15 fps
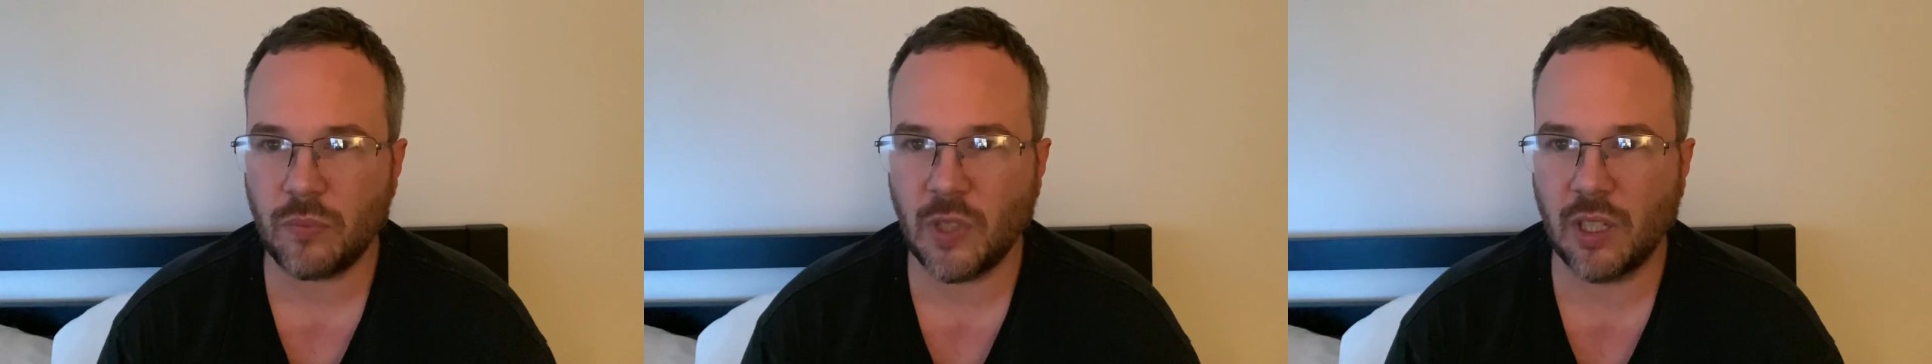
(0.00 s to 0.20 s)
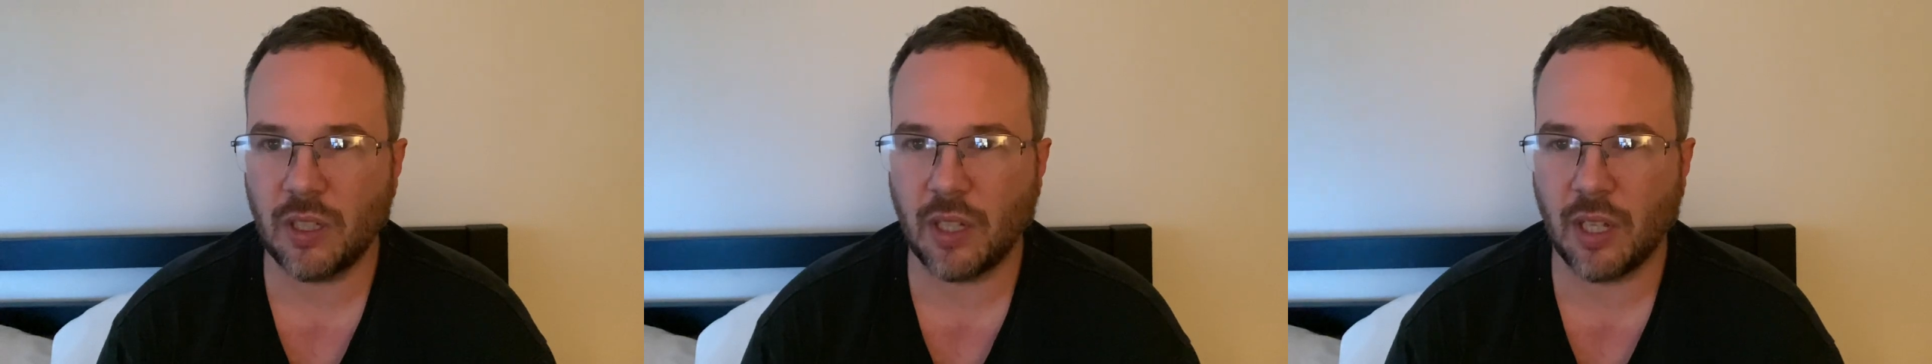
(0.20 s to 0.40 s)

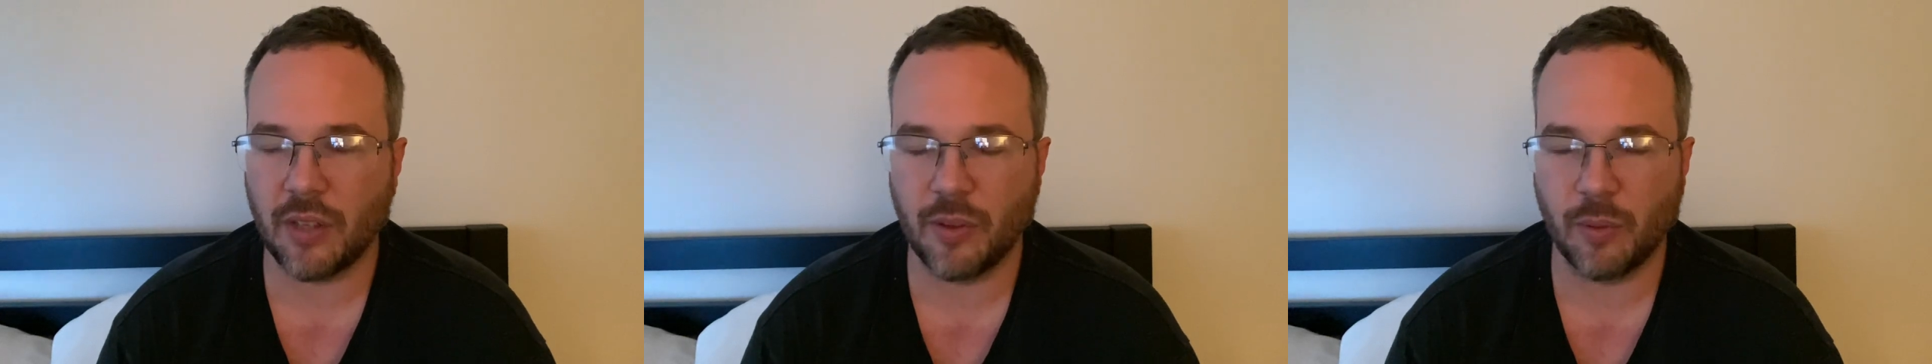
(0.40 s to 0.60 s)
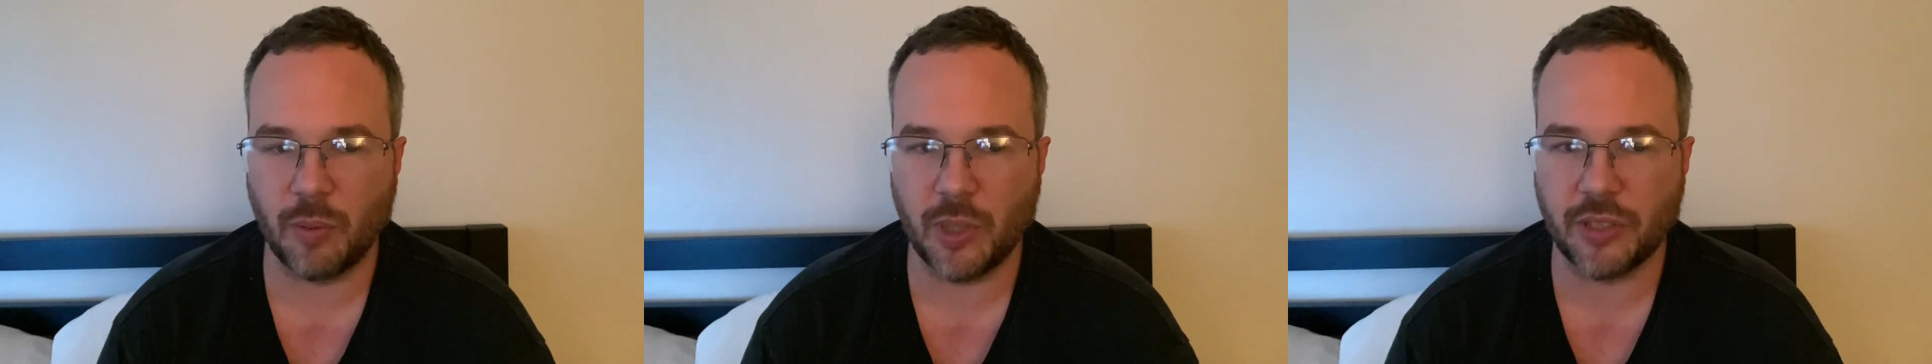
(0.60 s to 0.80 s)
uh
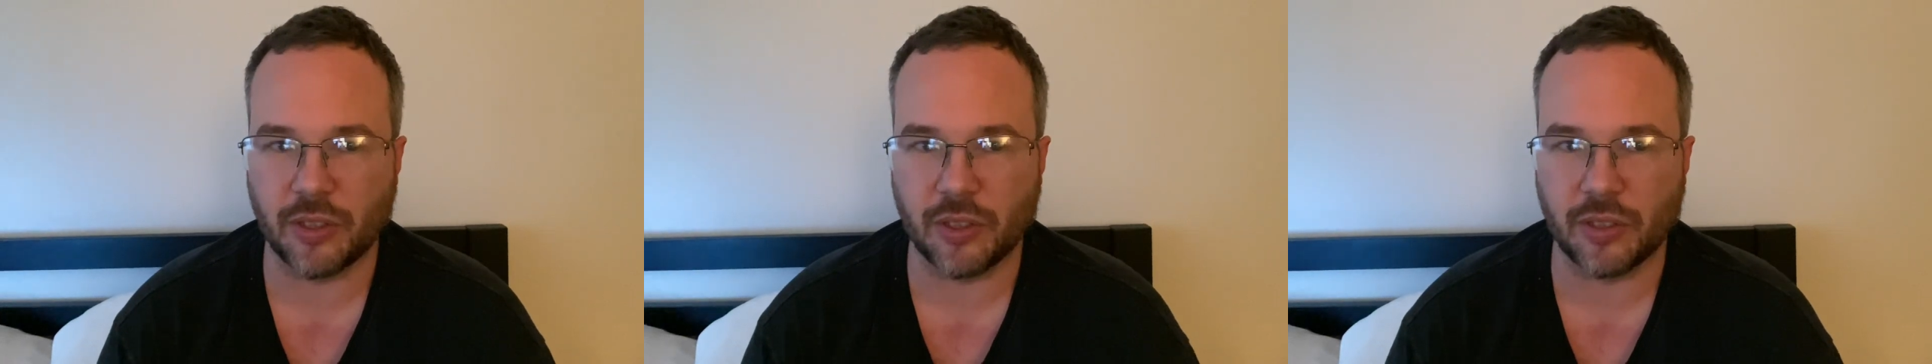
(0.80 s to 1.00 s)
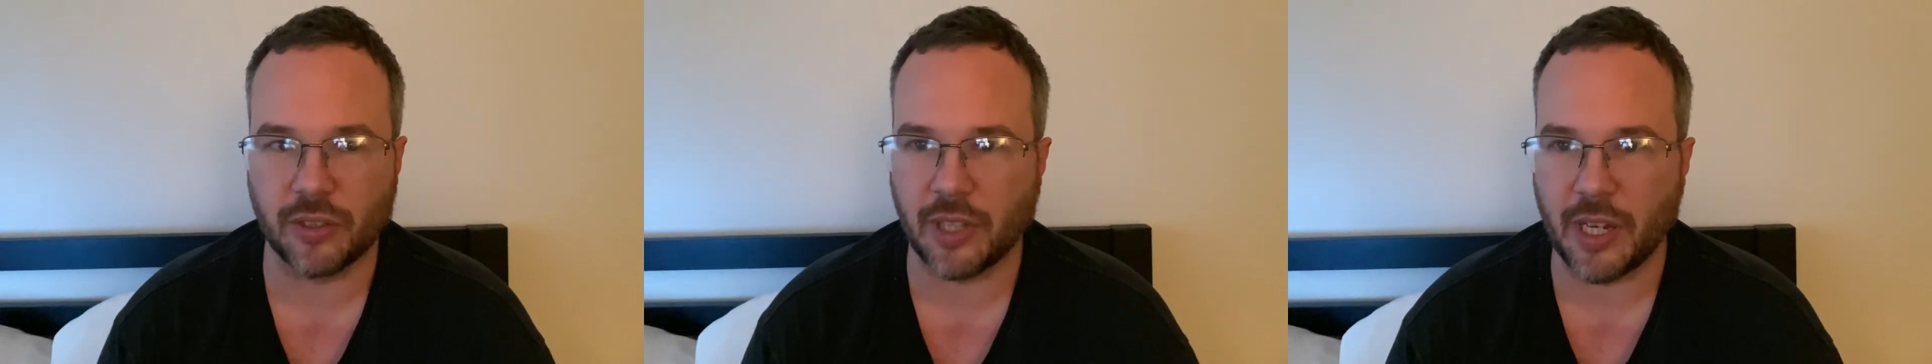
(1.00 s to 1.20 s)
the
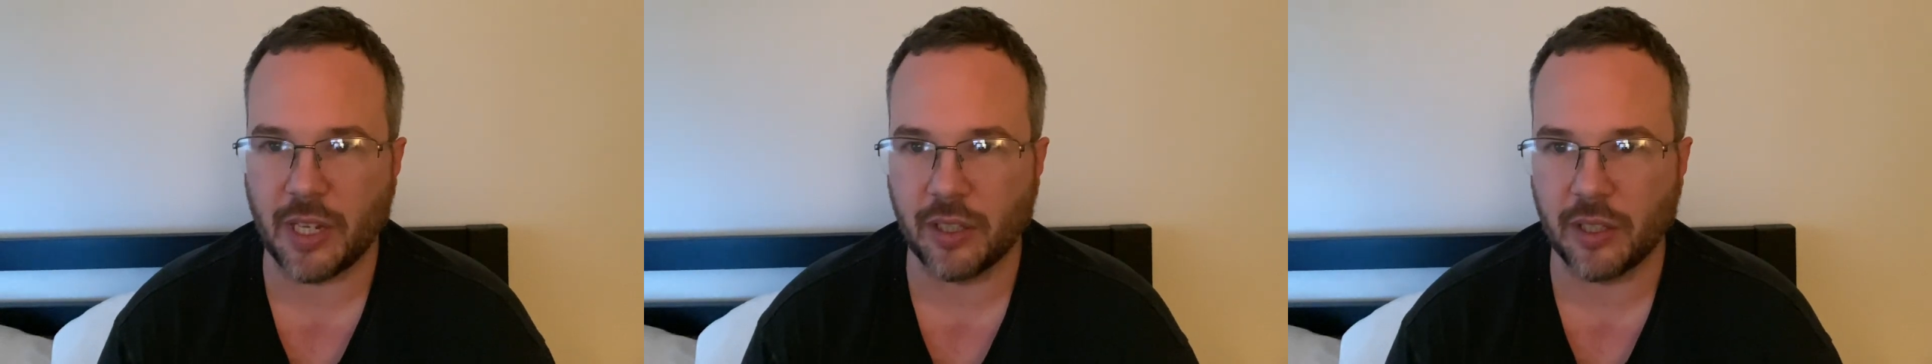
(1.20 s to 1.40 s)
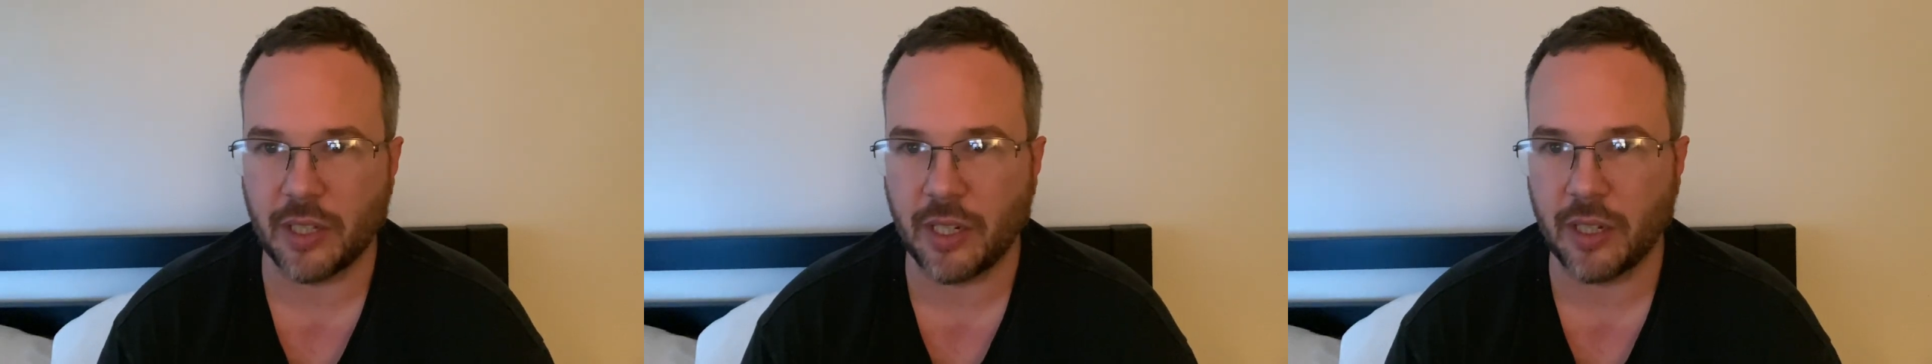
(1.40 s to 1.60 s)
Wizards
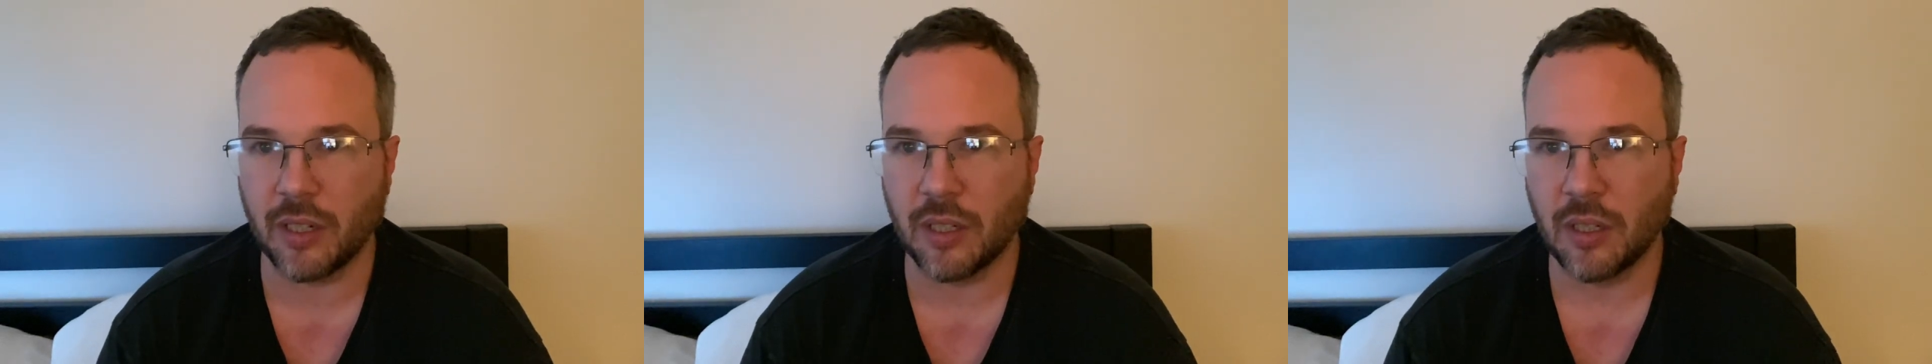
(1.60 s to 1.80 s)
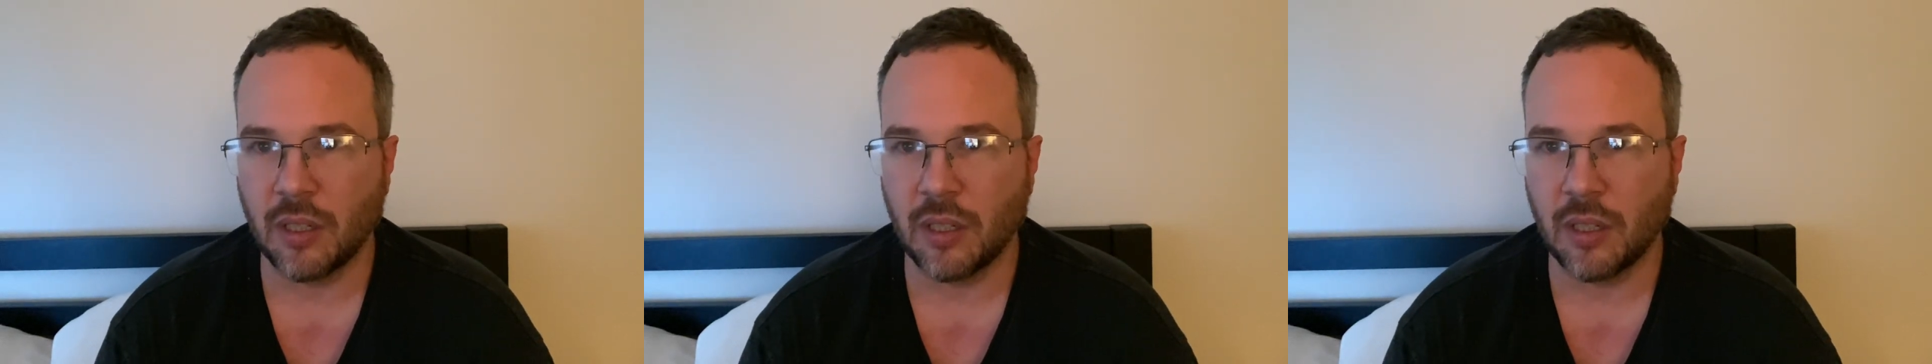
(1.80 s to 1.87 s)
lately.